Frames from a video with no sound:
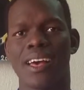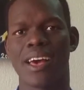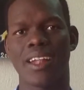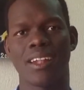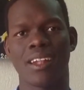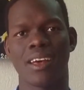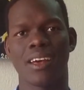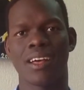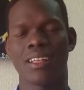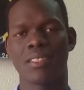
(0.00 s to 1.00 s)
and
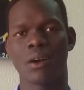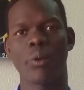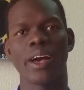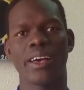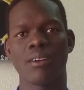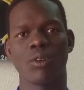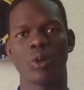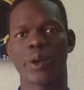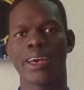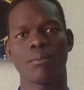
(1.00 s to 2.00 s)
they were
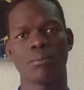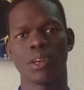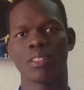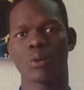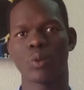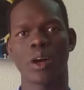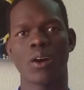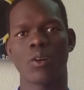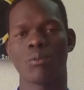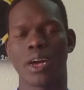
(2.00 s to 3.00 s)
able to help me
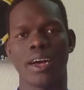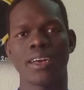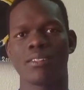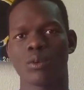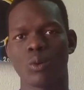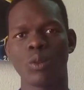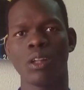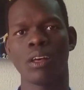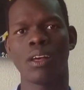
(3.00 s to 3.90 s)
throughout my high school.